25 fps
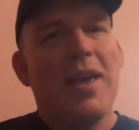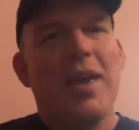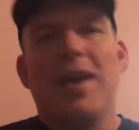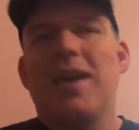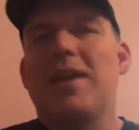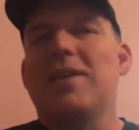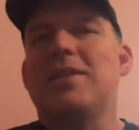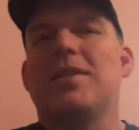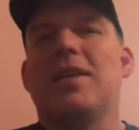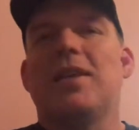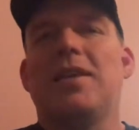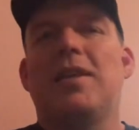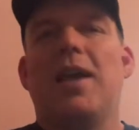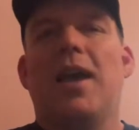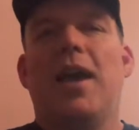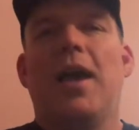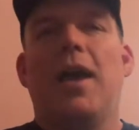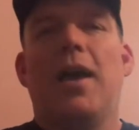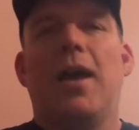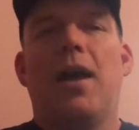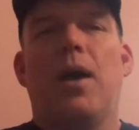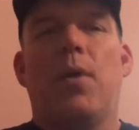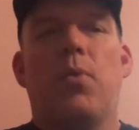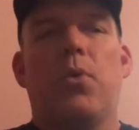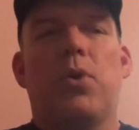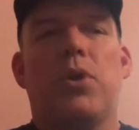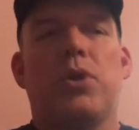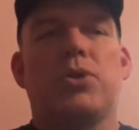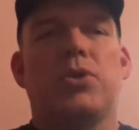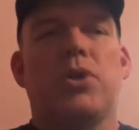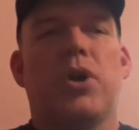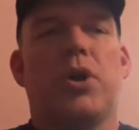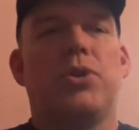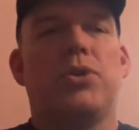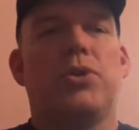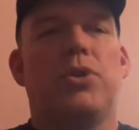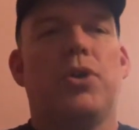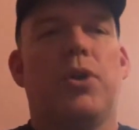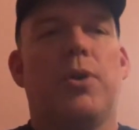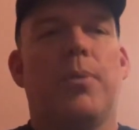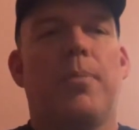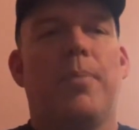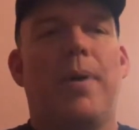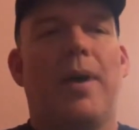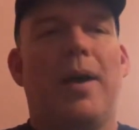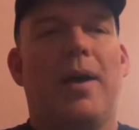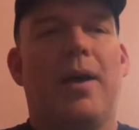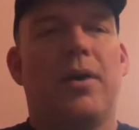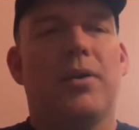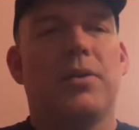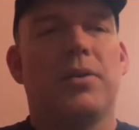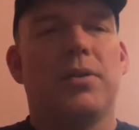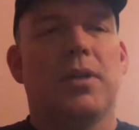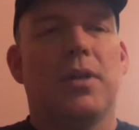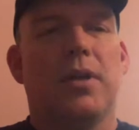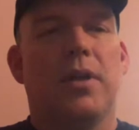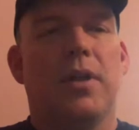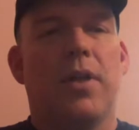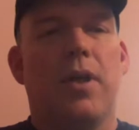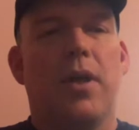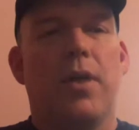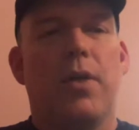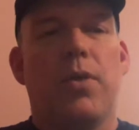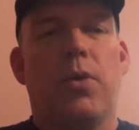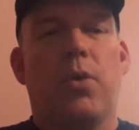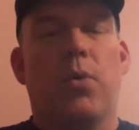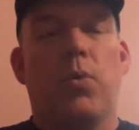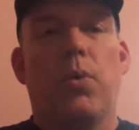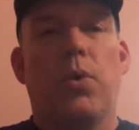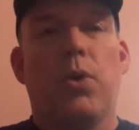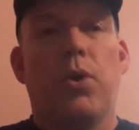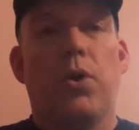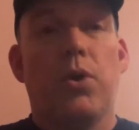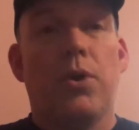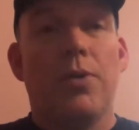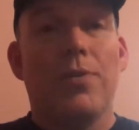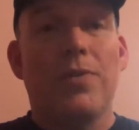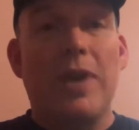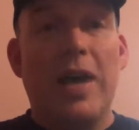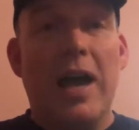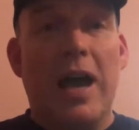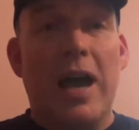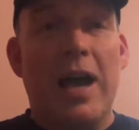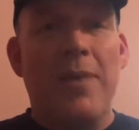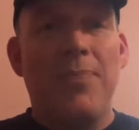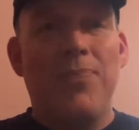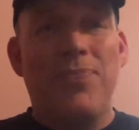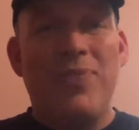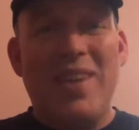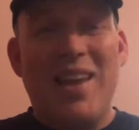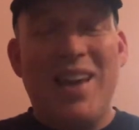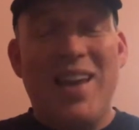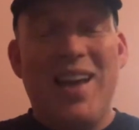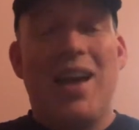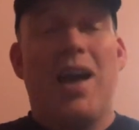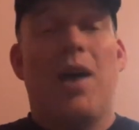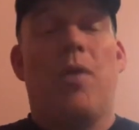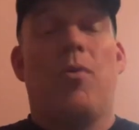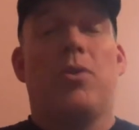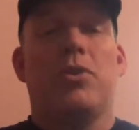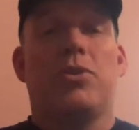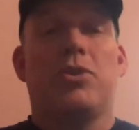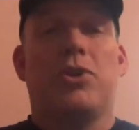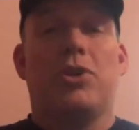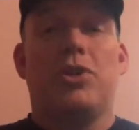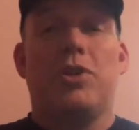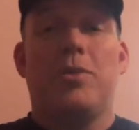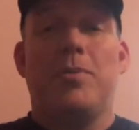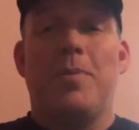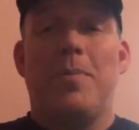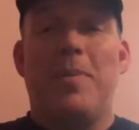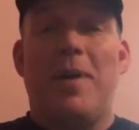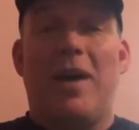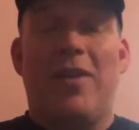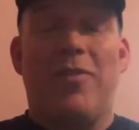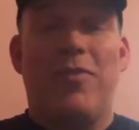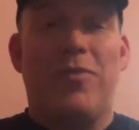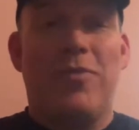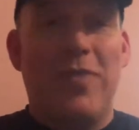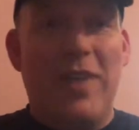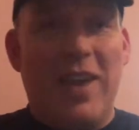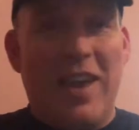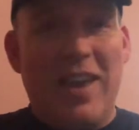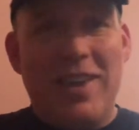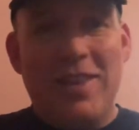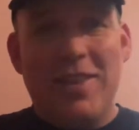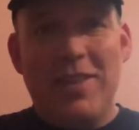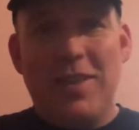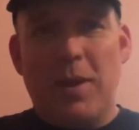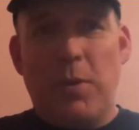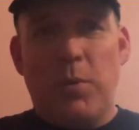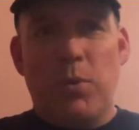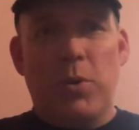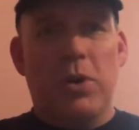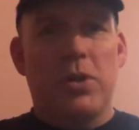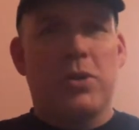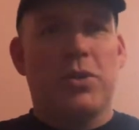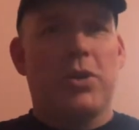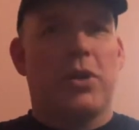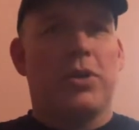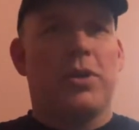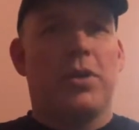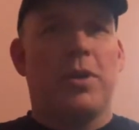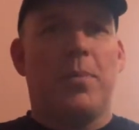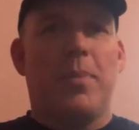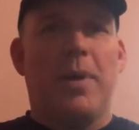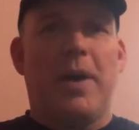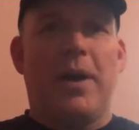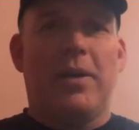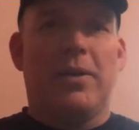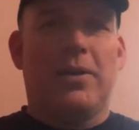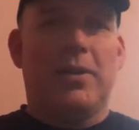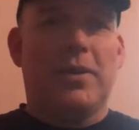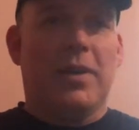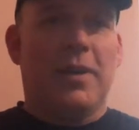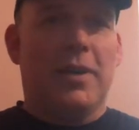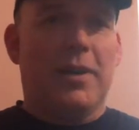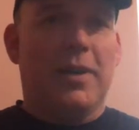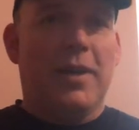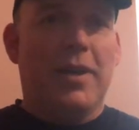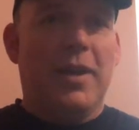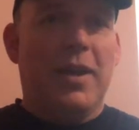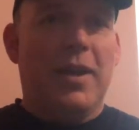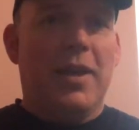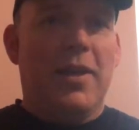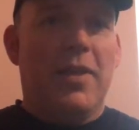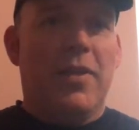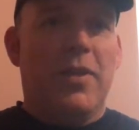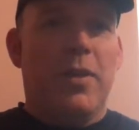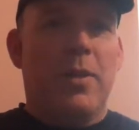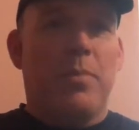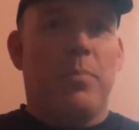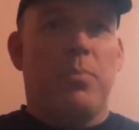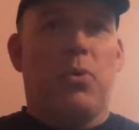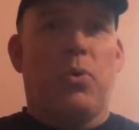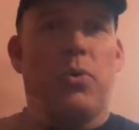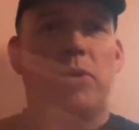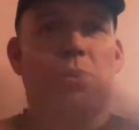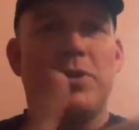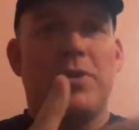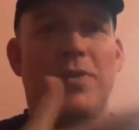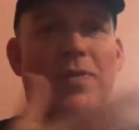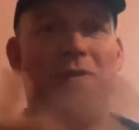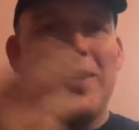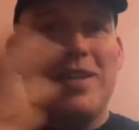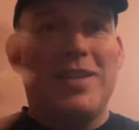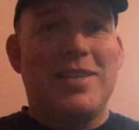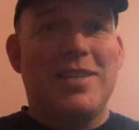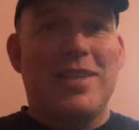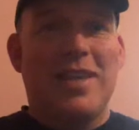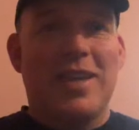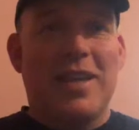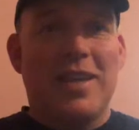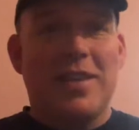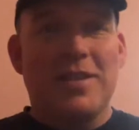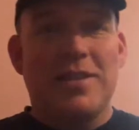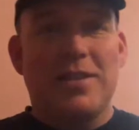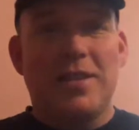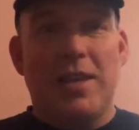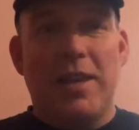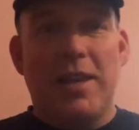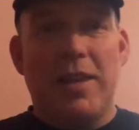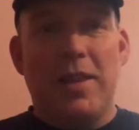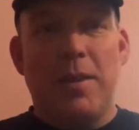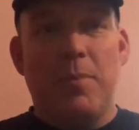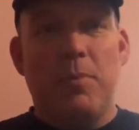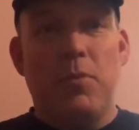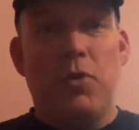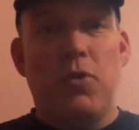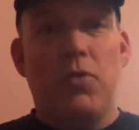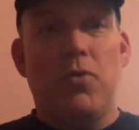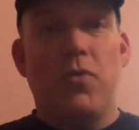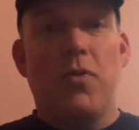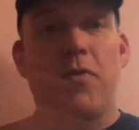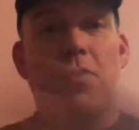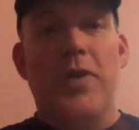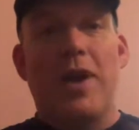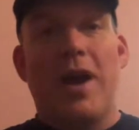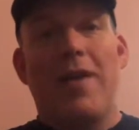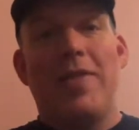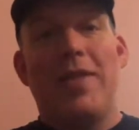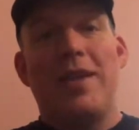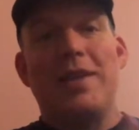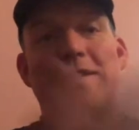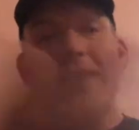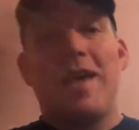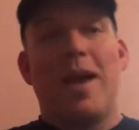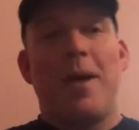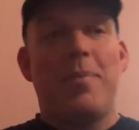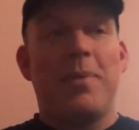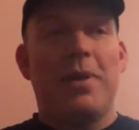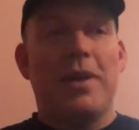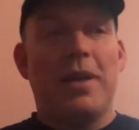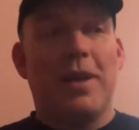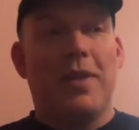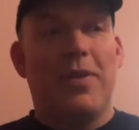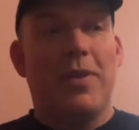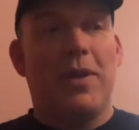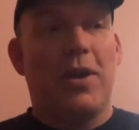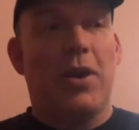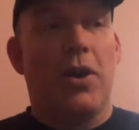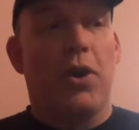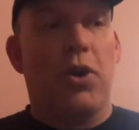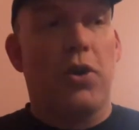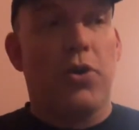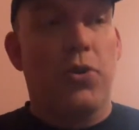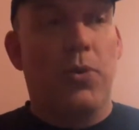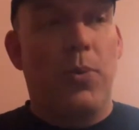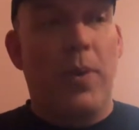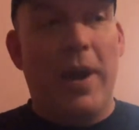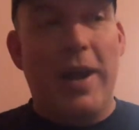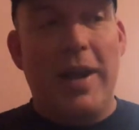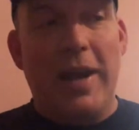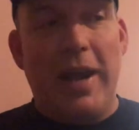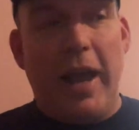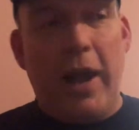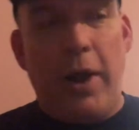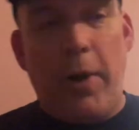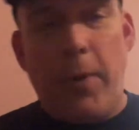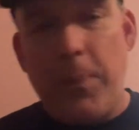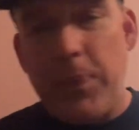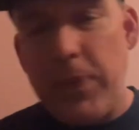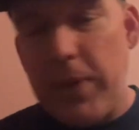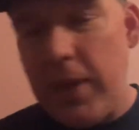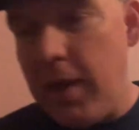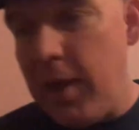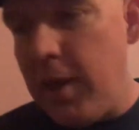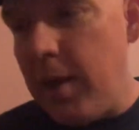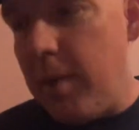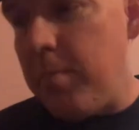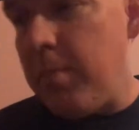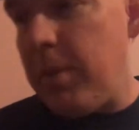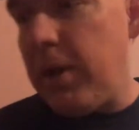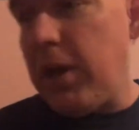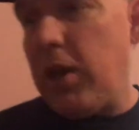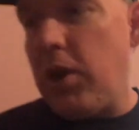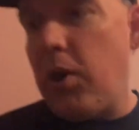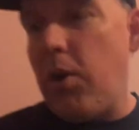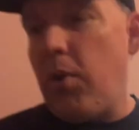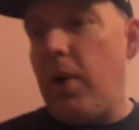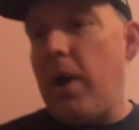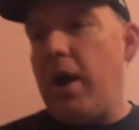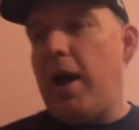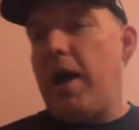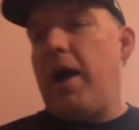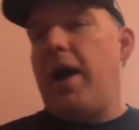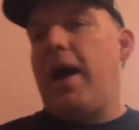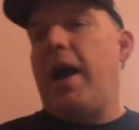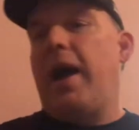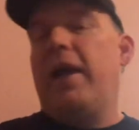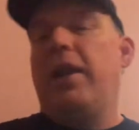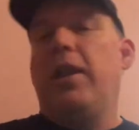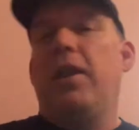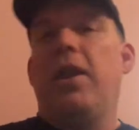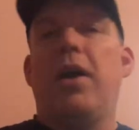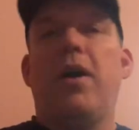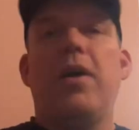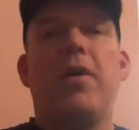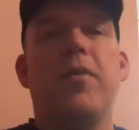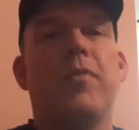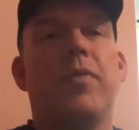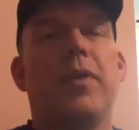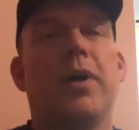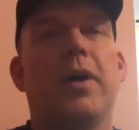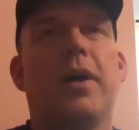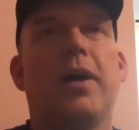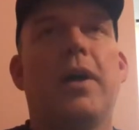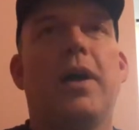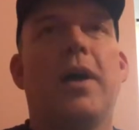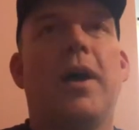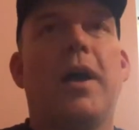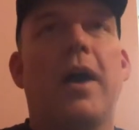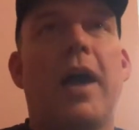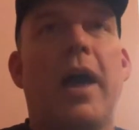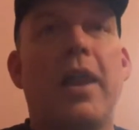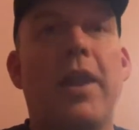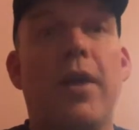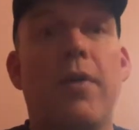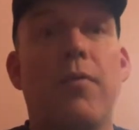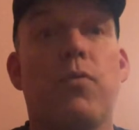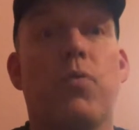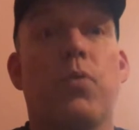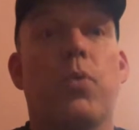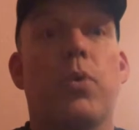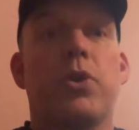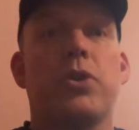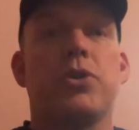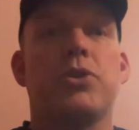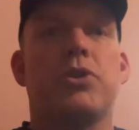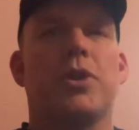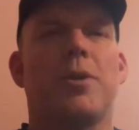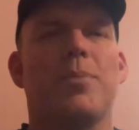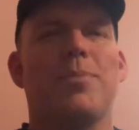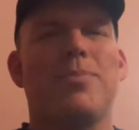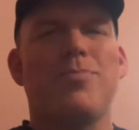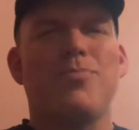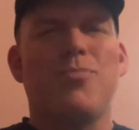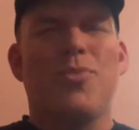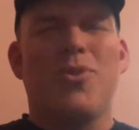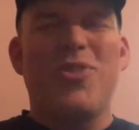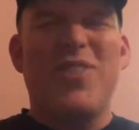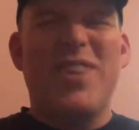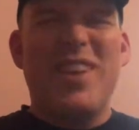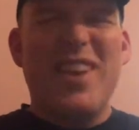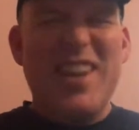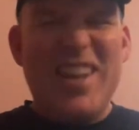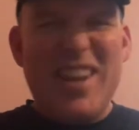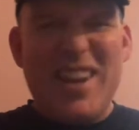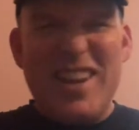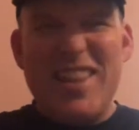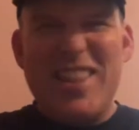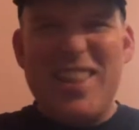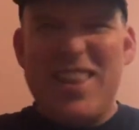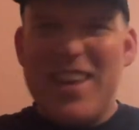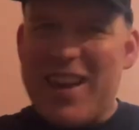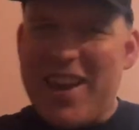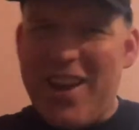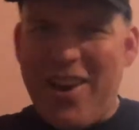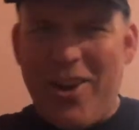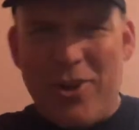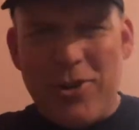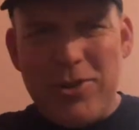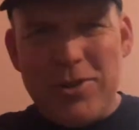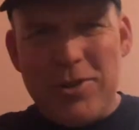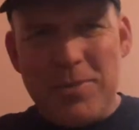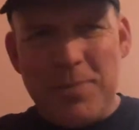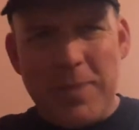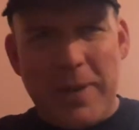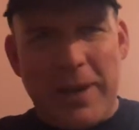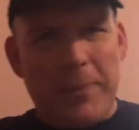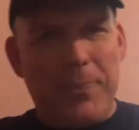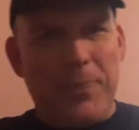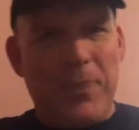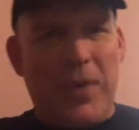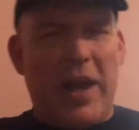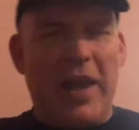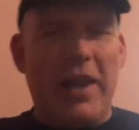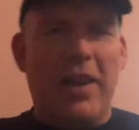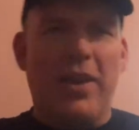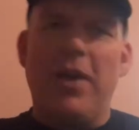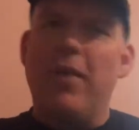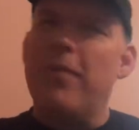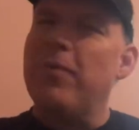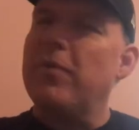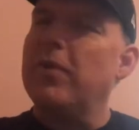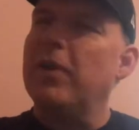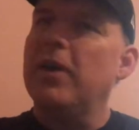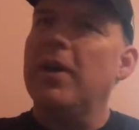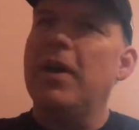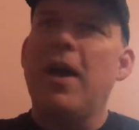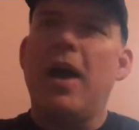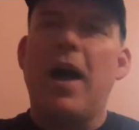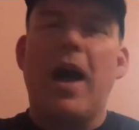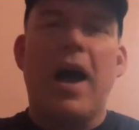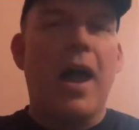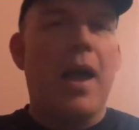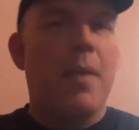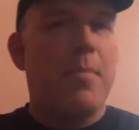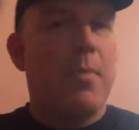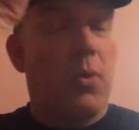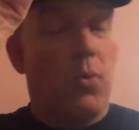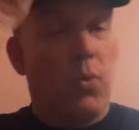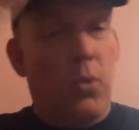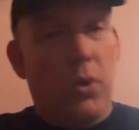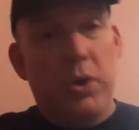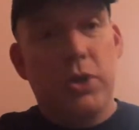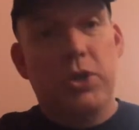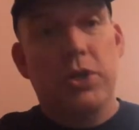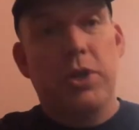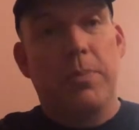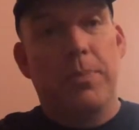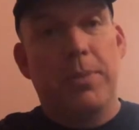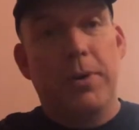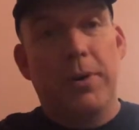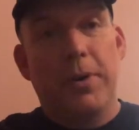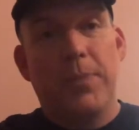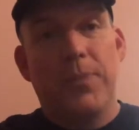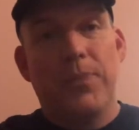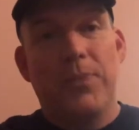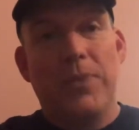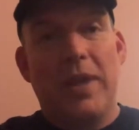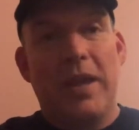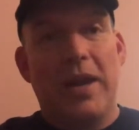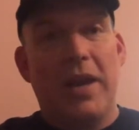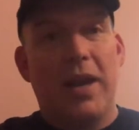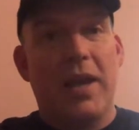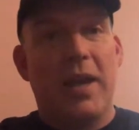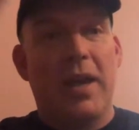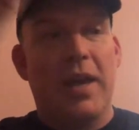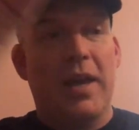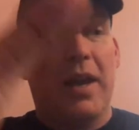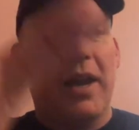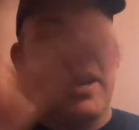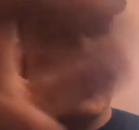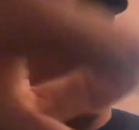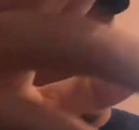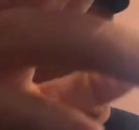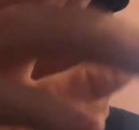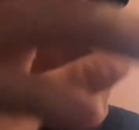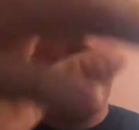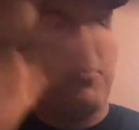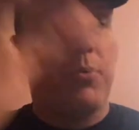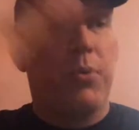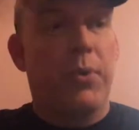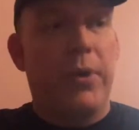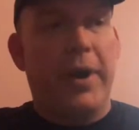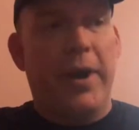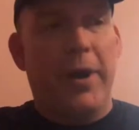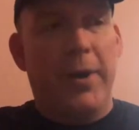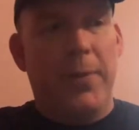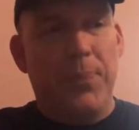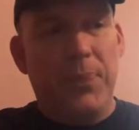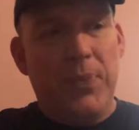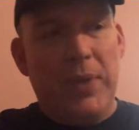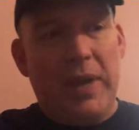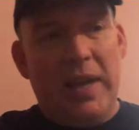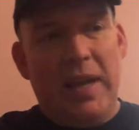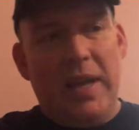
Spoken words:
And today I want to talk to you about the Word of God. I want to talk to you about faith. I want to talk to you about the importance of these things in the move of God that's happening in the earth right now. But you know, I love worship more than anything else, man. I am a worshiper, and I love prayer.